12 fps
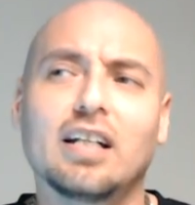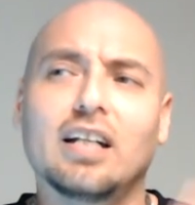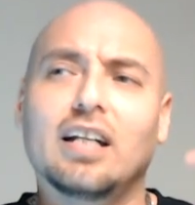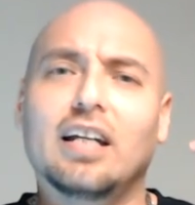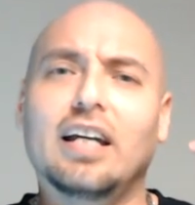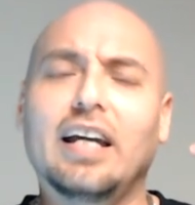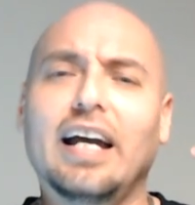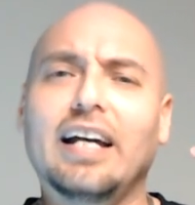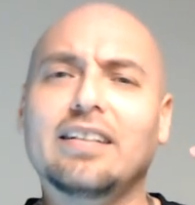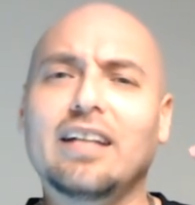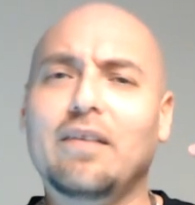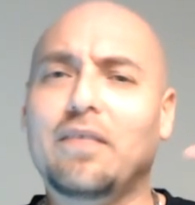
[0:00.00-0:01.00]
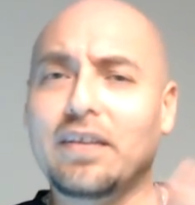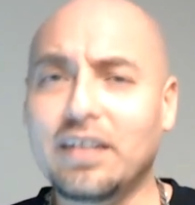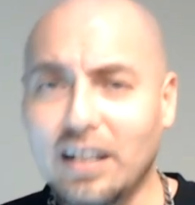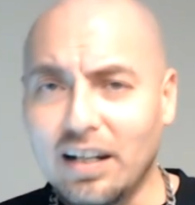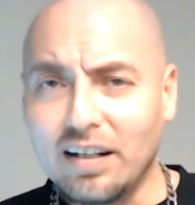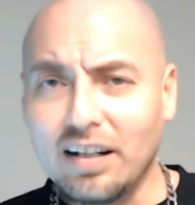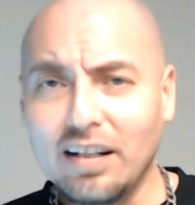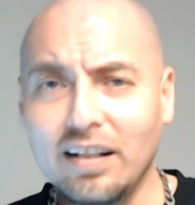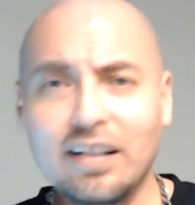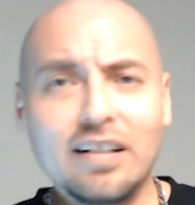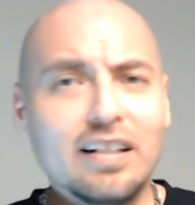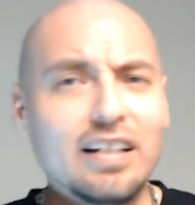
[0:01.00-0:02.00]
It has a vanilla.
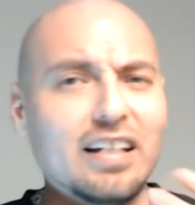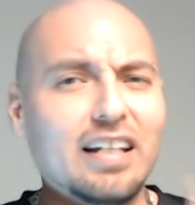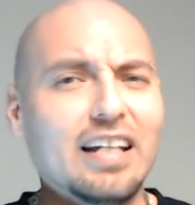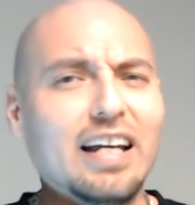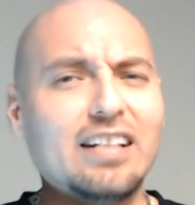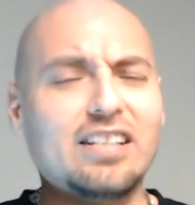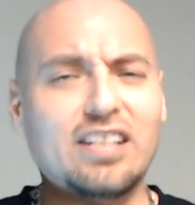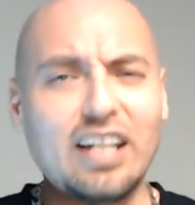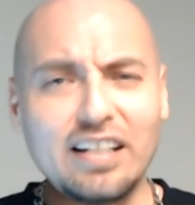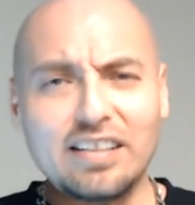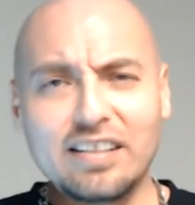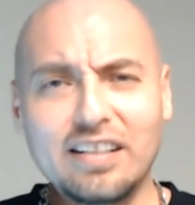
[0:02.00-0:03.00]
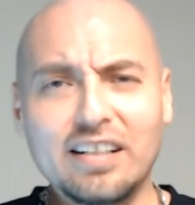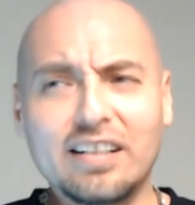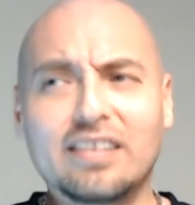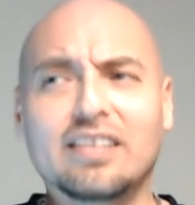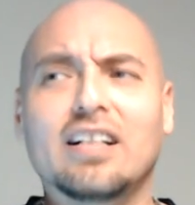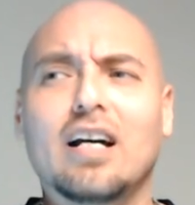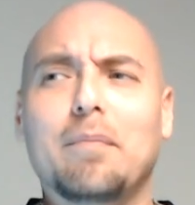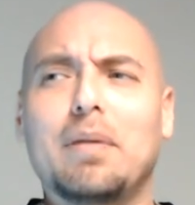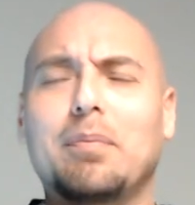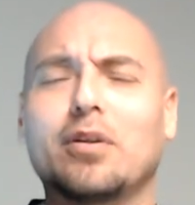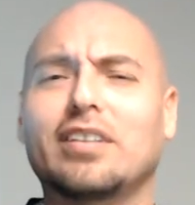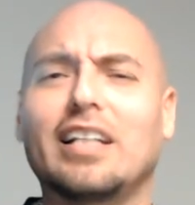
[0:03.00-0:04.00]
It has chestnuts.
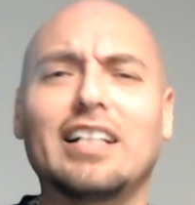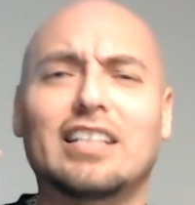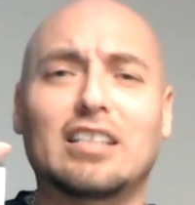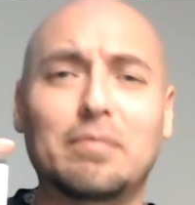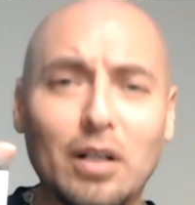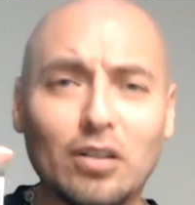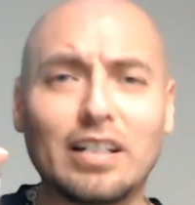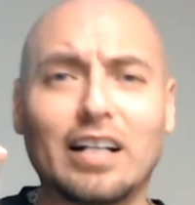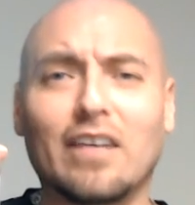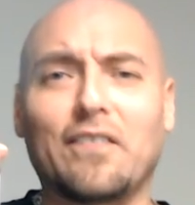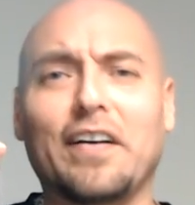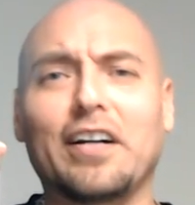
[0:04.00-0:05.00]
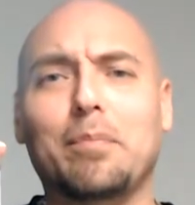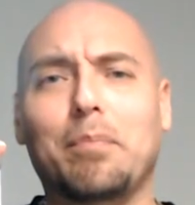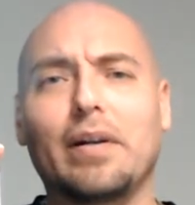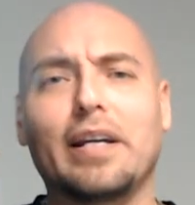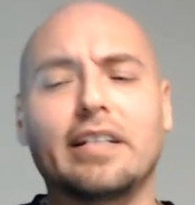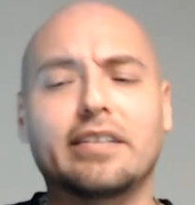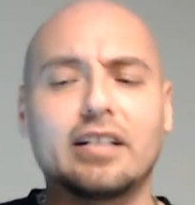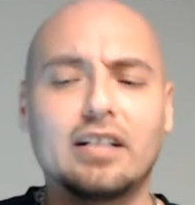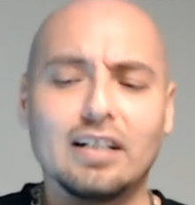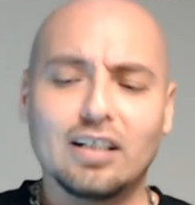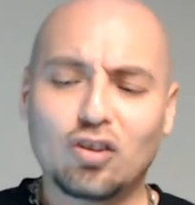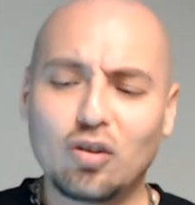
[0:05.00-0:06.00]
People say it smells like a fireplace.
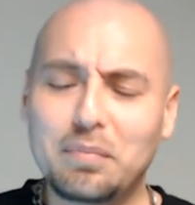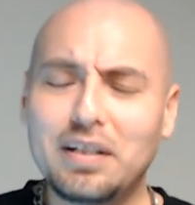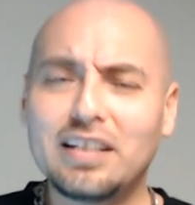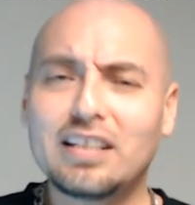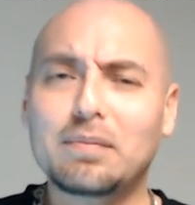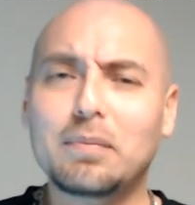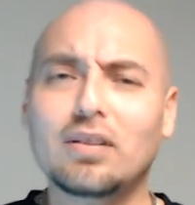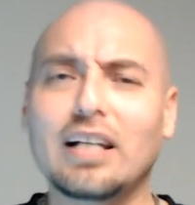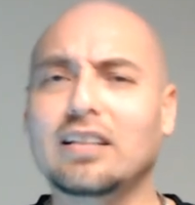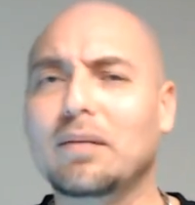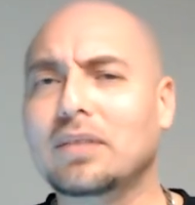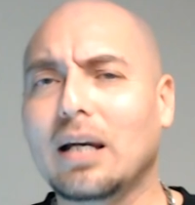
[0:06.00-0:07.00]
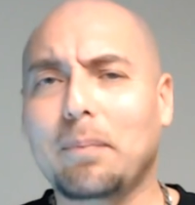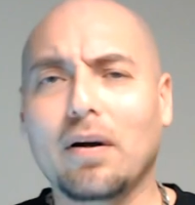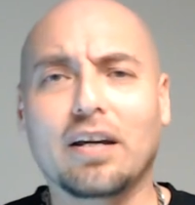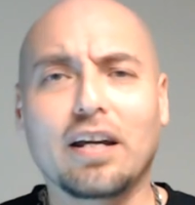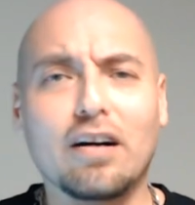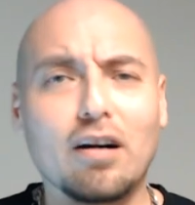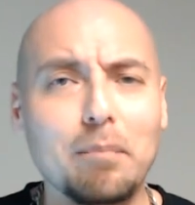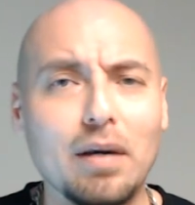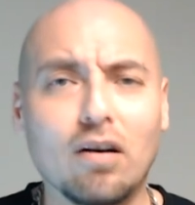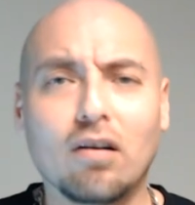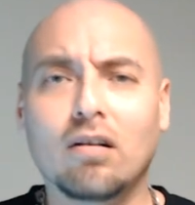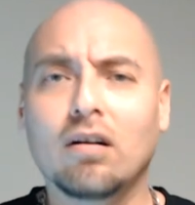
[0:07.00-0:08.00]
To me, this smells like some type of
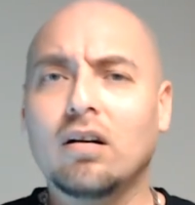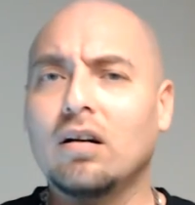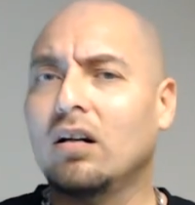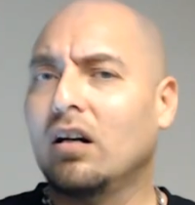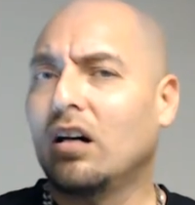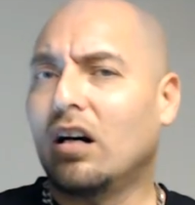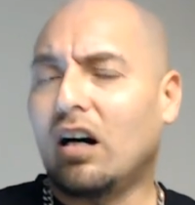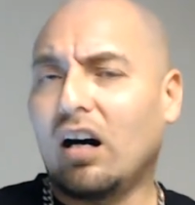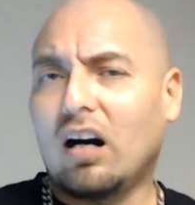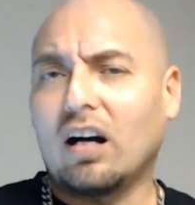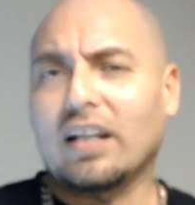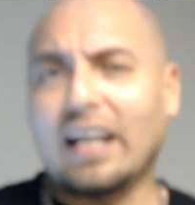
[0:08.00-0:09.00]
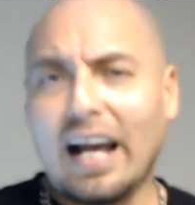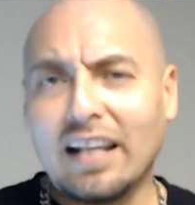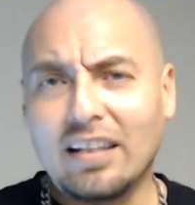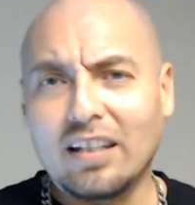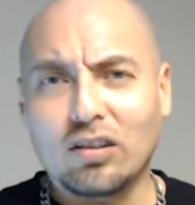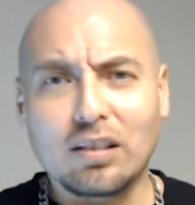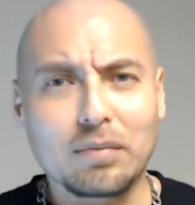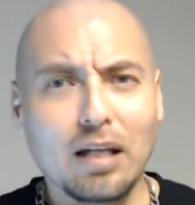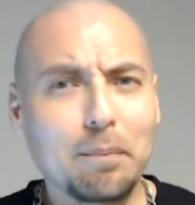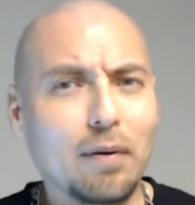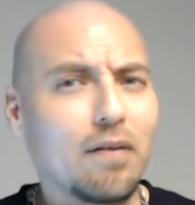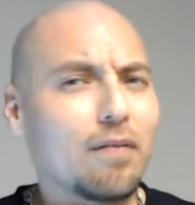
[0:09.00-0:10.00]
caramel candy or some
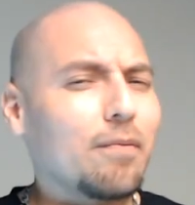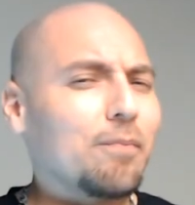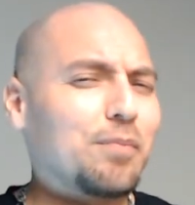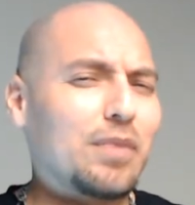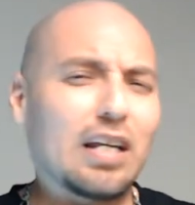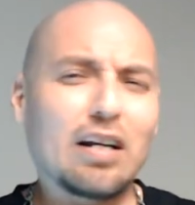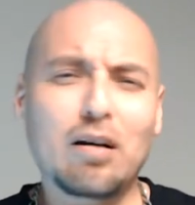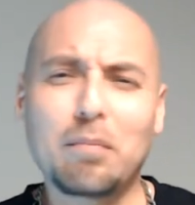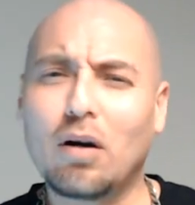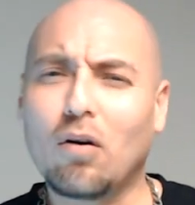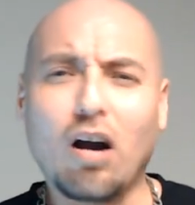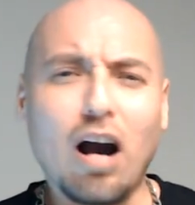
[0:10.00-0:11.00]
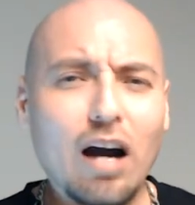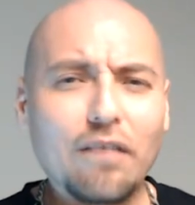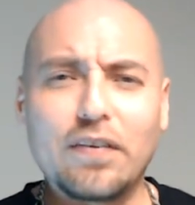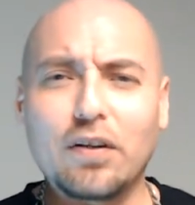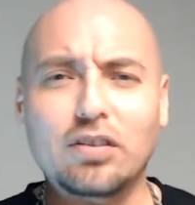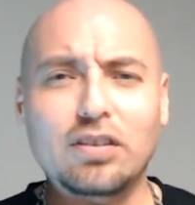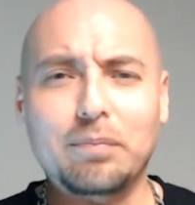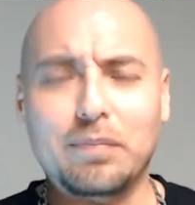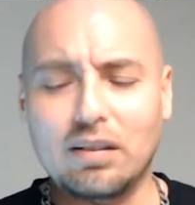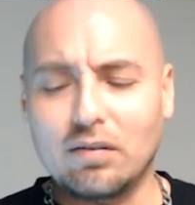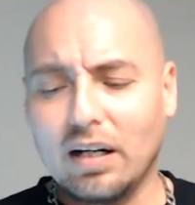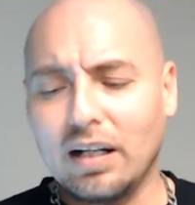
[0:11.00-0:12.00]
type of caramel coffee or
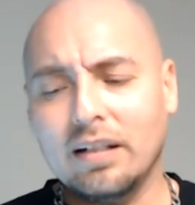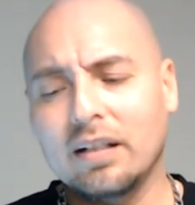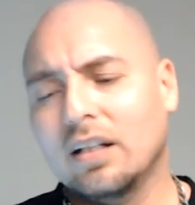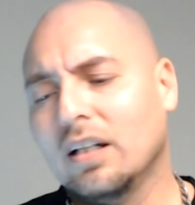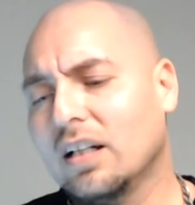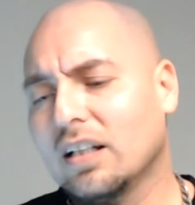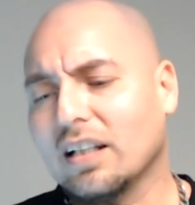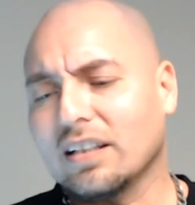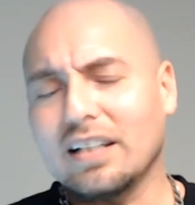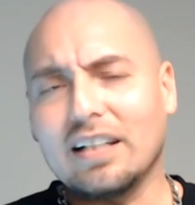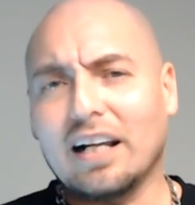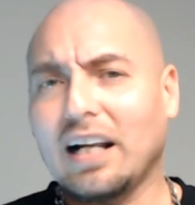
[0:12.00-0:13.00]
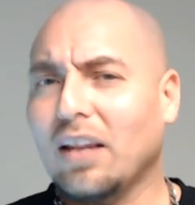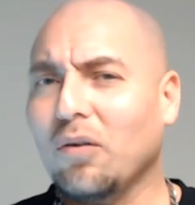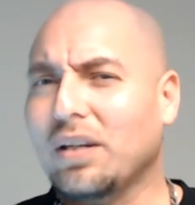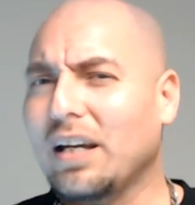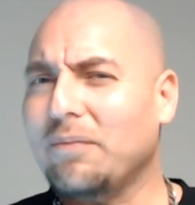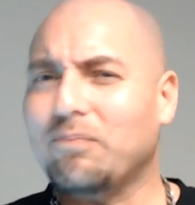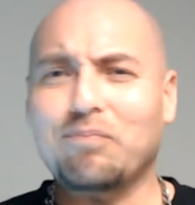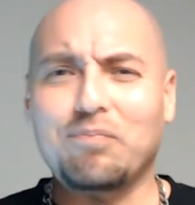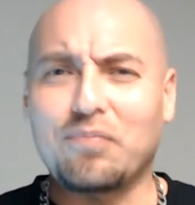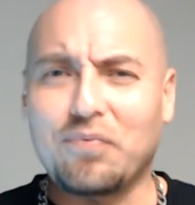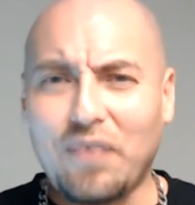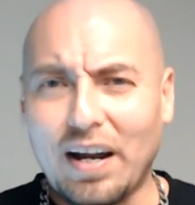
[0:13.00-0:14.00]
something, right? Does it? I don't get
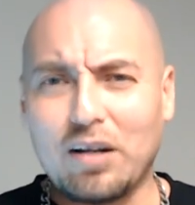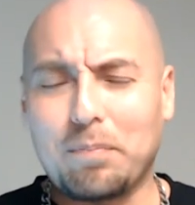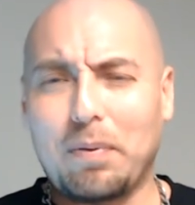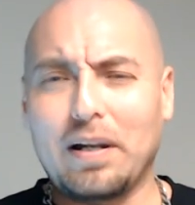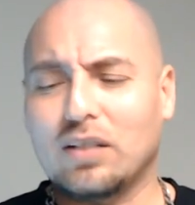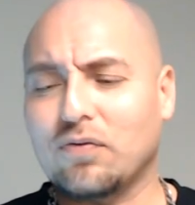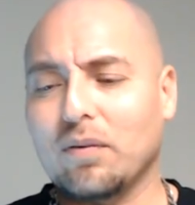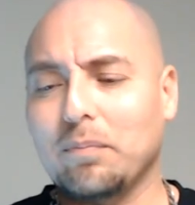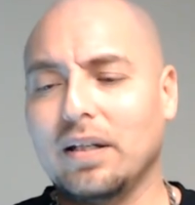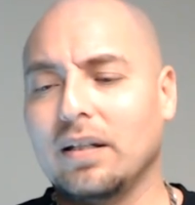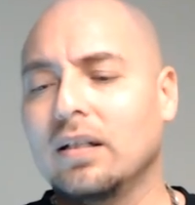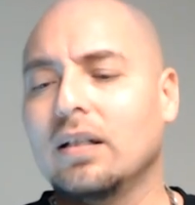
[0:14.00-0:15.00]
fireplace from it.